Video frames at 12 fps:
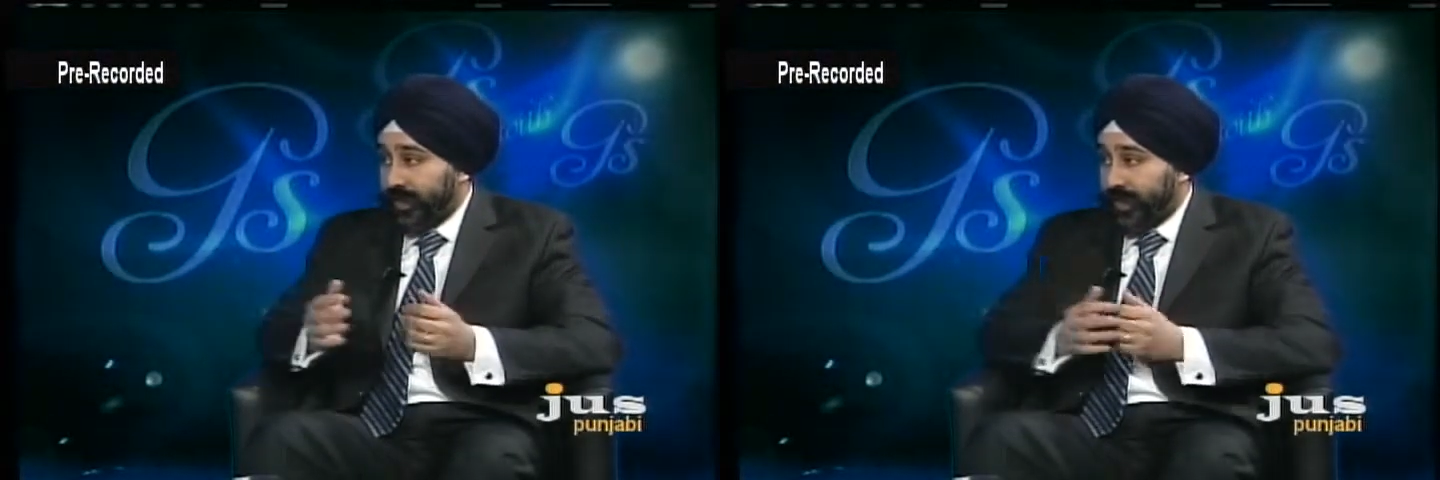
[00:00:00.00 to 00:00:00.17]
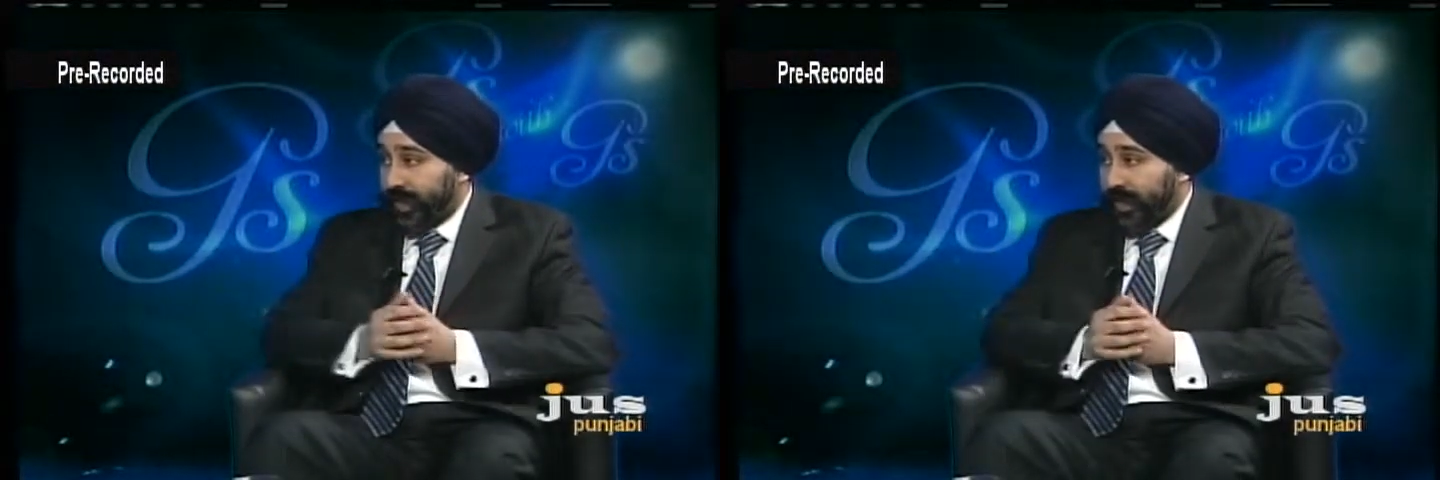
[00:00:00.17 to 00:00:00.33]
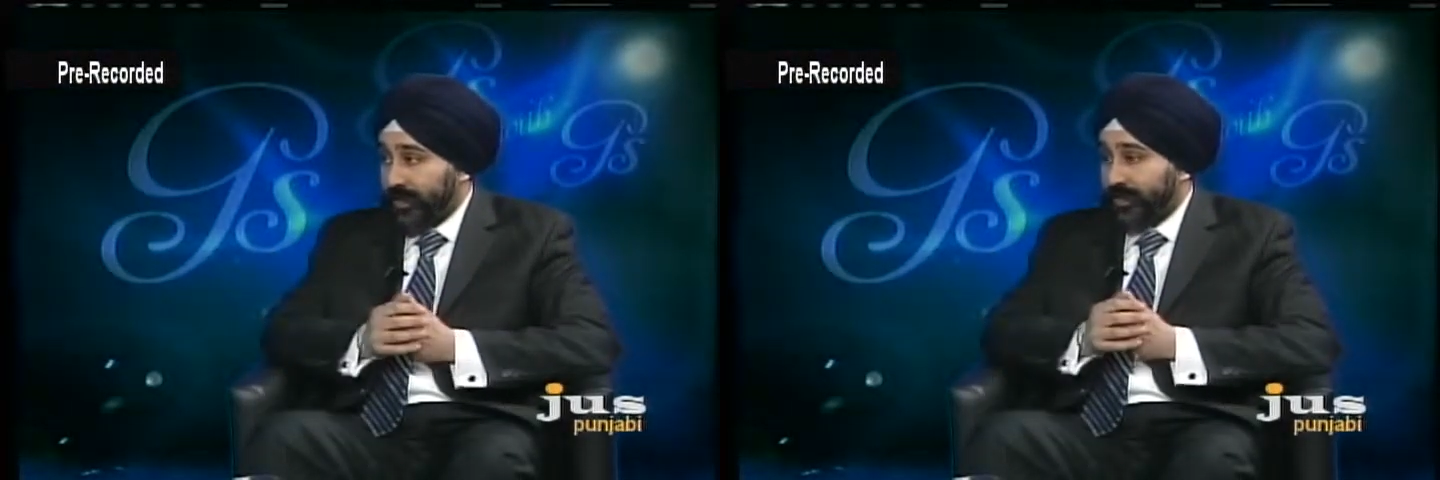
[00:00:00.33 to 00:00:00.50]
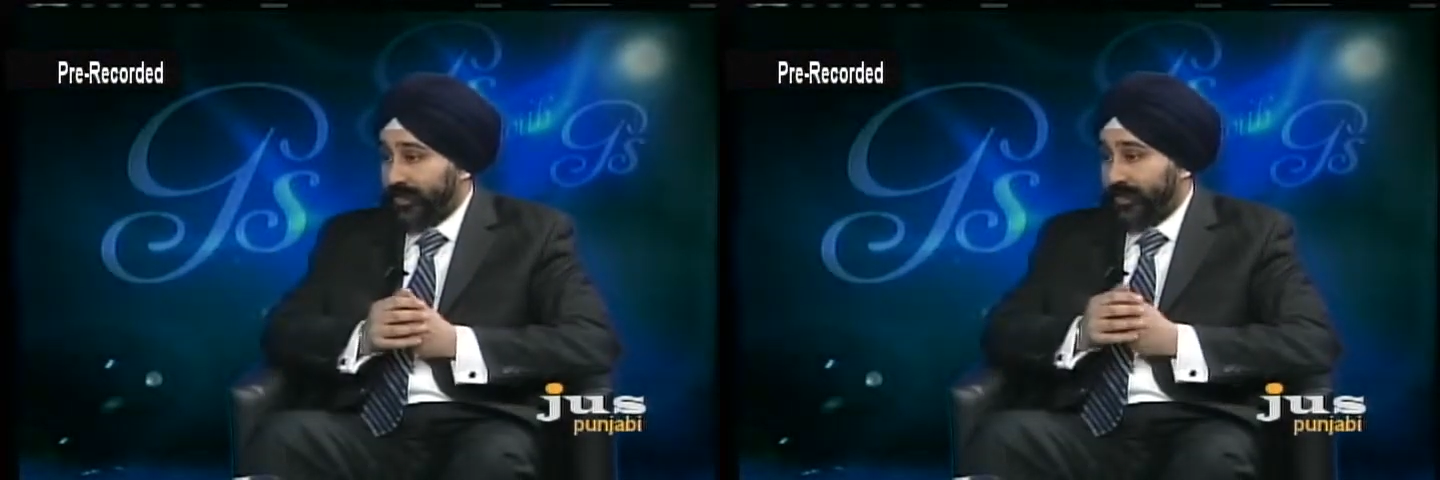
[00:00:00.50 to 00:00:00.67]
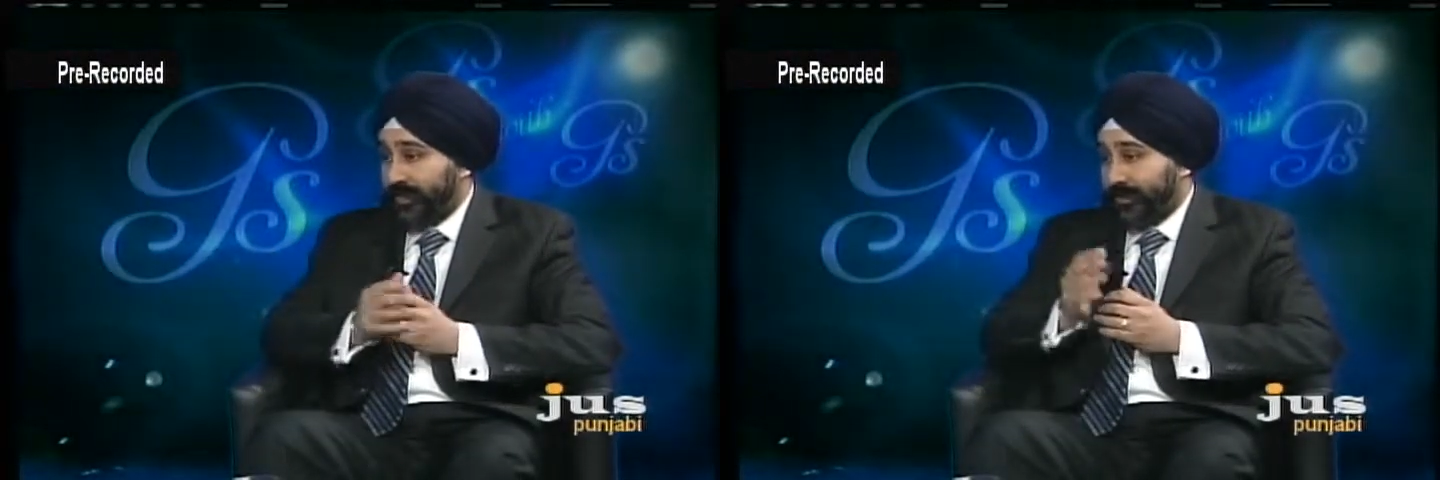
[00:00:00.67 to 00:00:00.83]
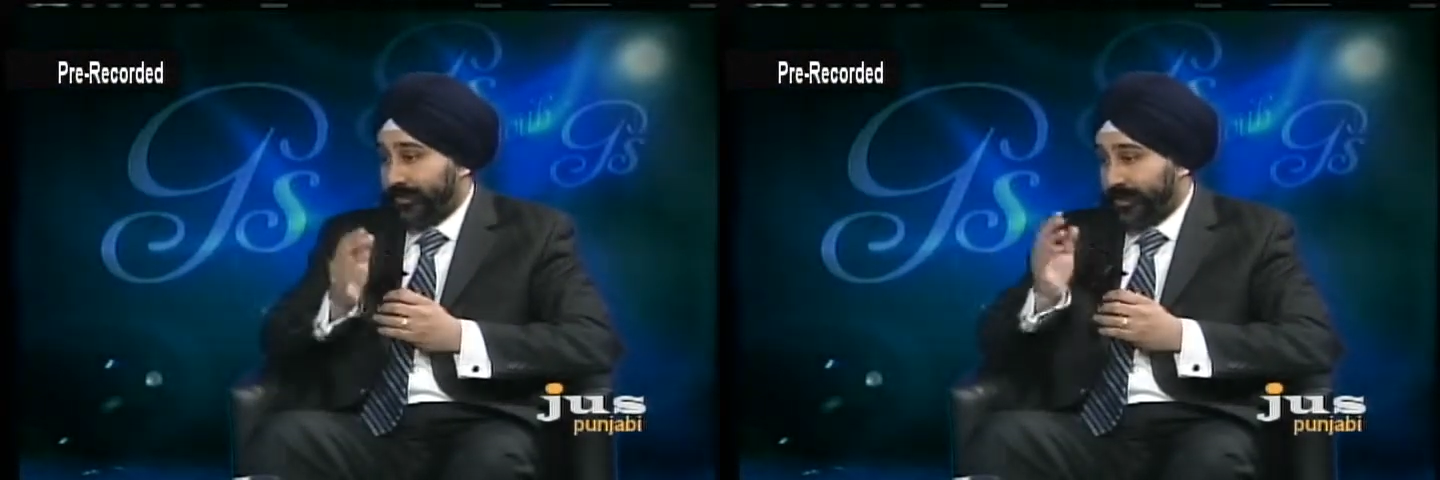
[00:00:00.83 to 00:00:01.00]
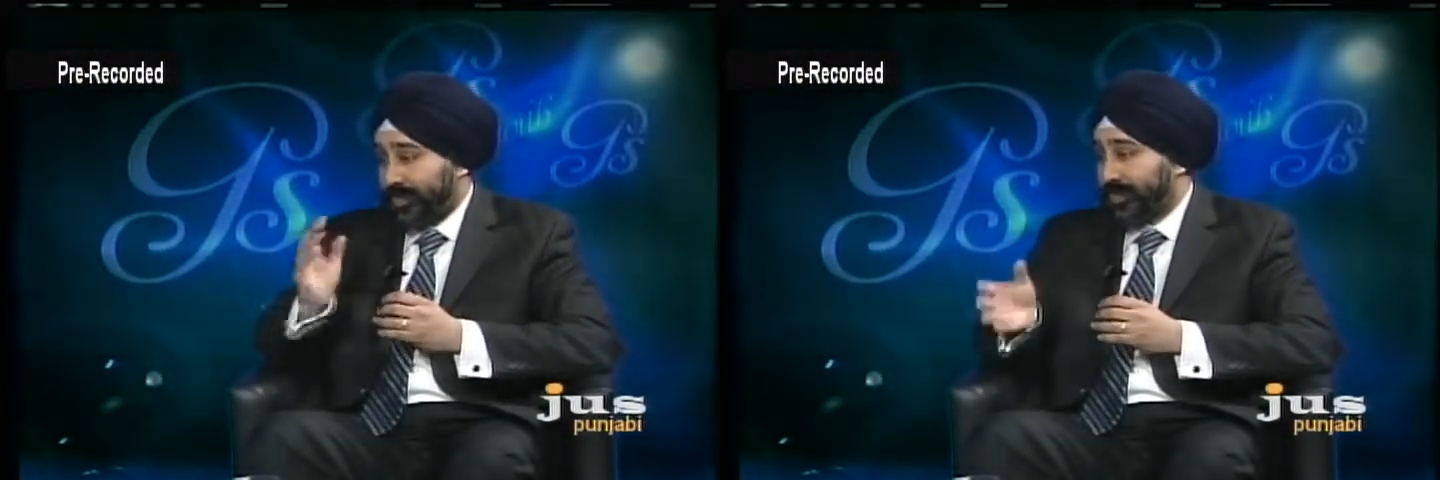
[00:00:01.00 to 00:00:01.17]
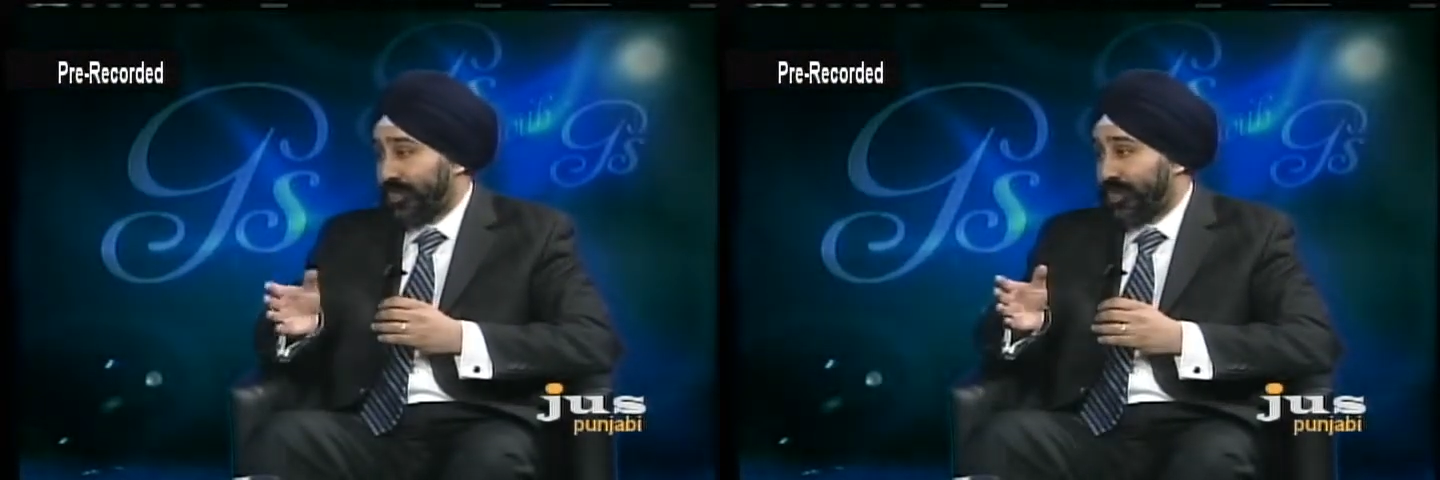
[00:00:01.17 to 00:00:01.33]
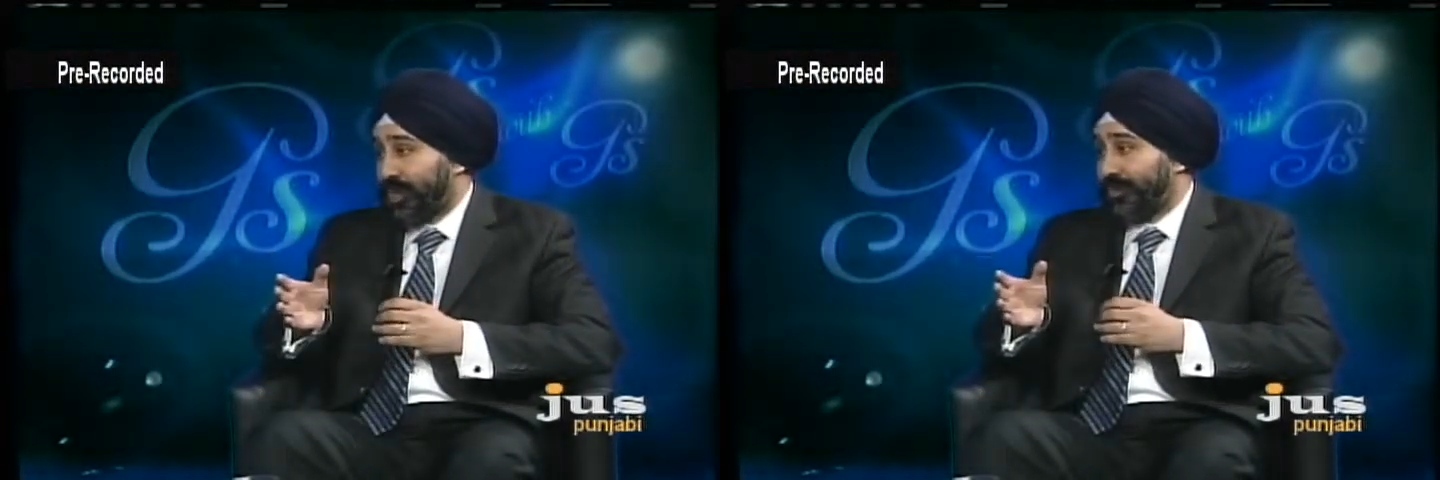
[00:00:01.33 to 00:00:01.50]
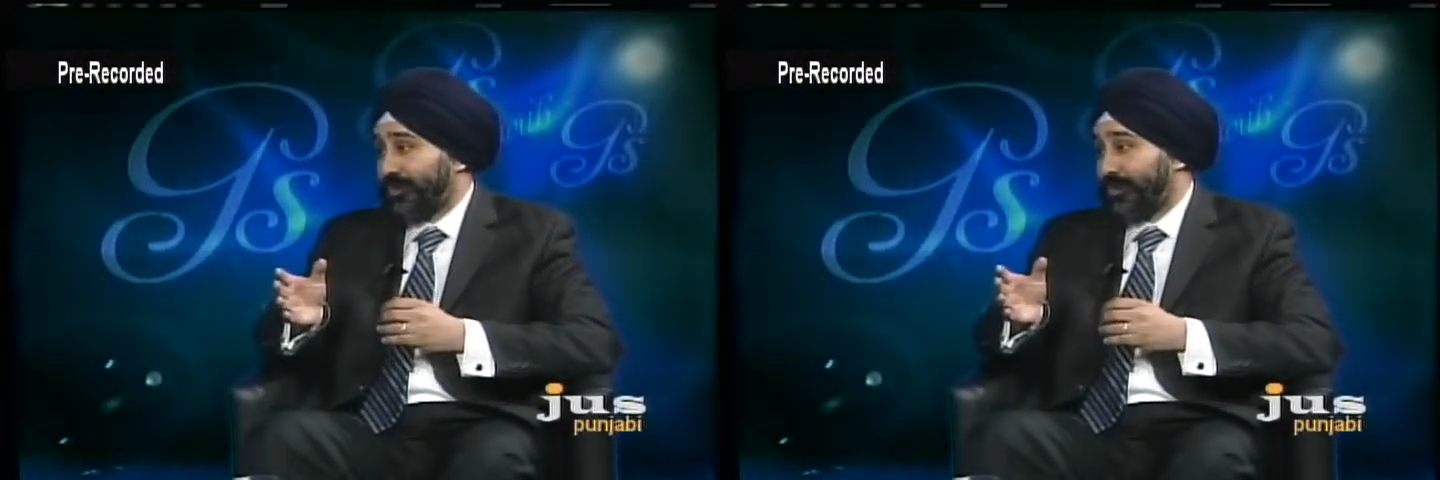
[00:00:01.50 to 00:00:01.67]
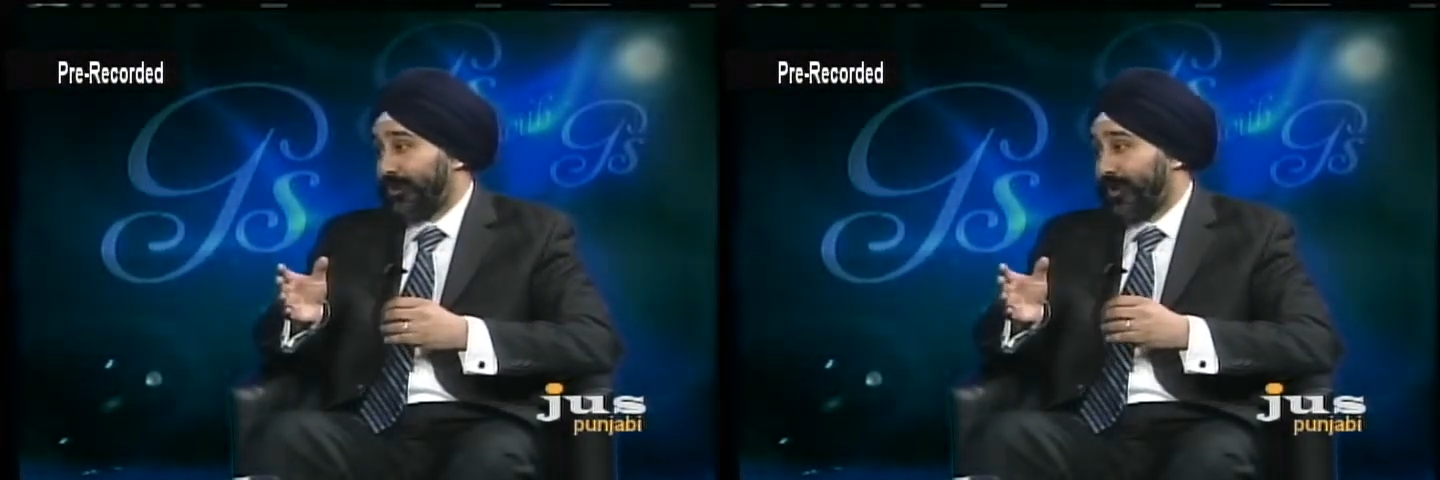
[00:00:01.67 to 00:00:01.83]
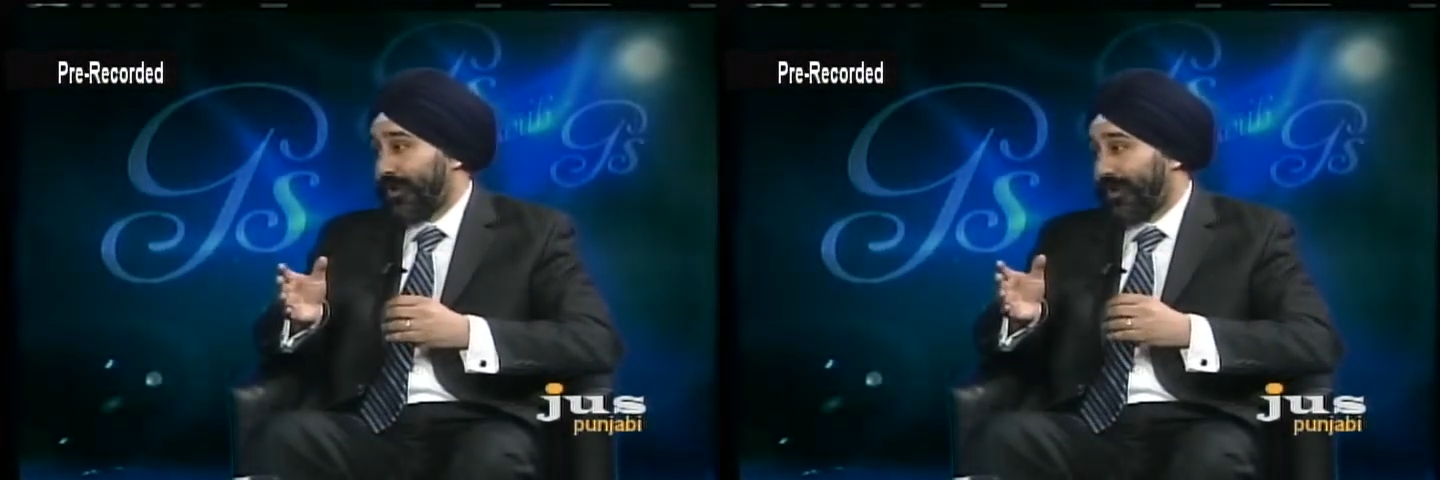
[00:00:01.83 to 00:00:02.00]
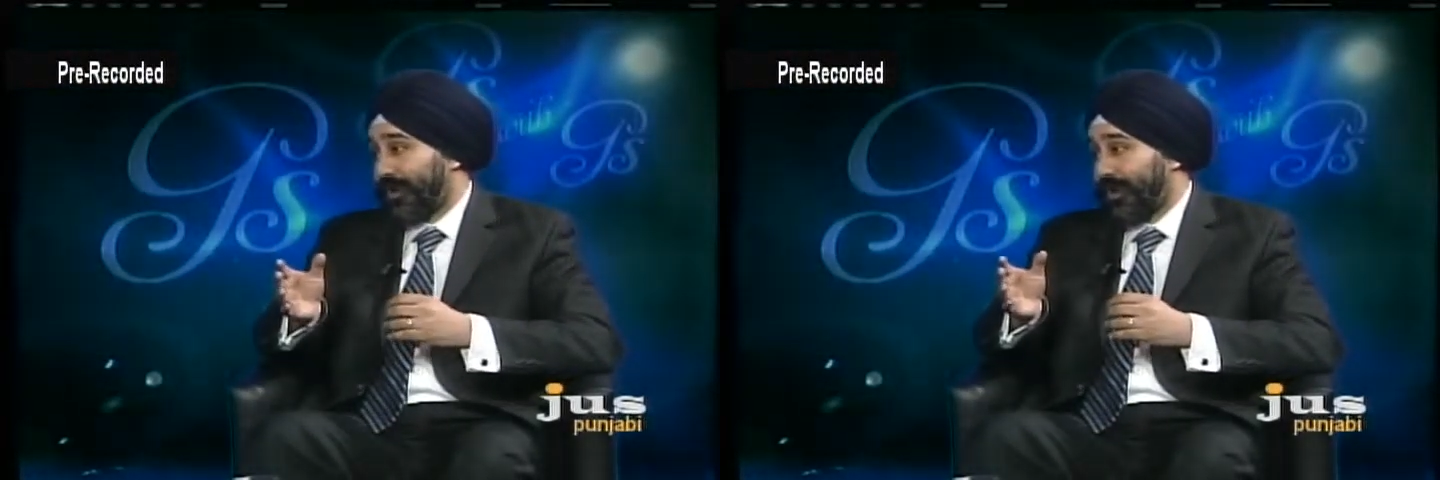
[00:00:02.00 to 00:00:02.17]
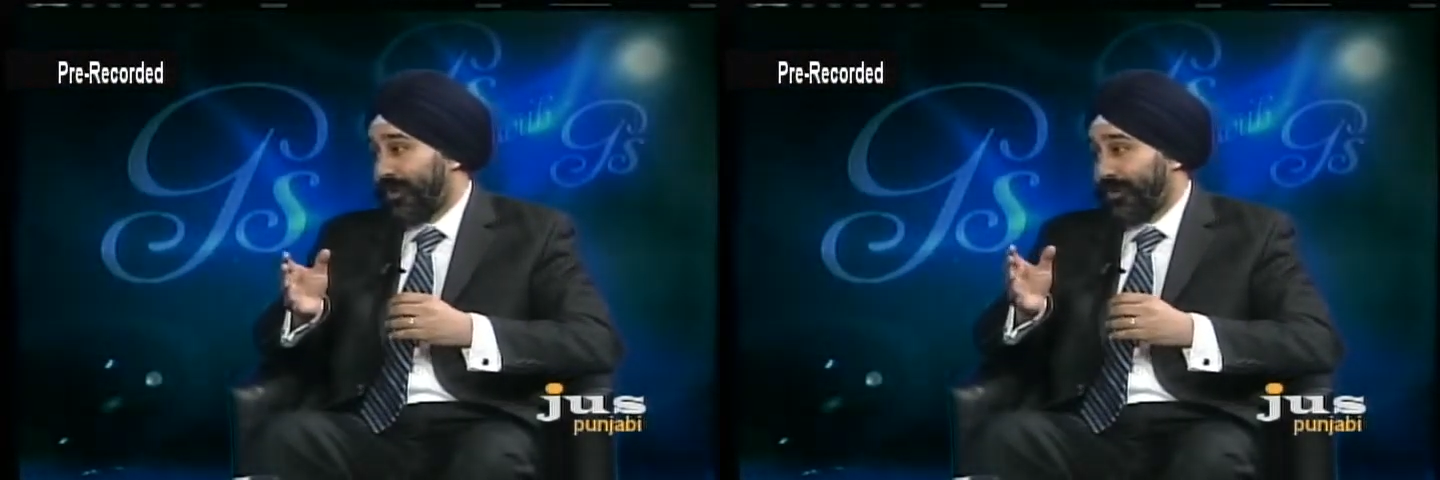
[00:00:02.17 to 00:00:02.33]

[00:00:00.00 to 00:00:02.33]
and this is a country where